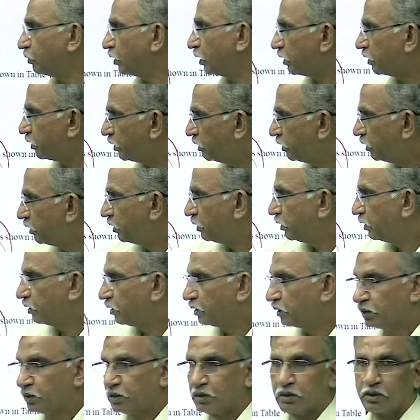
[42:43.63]
are
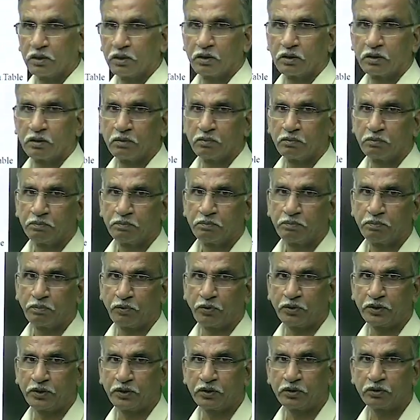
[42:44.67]

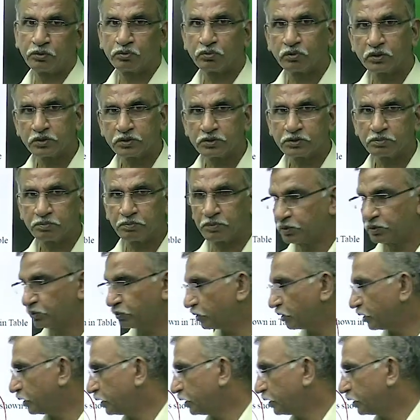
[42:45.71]
pointing towards particular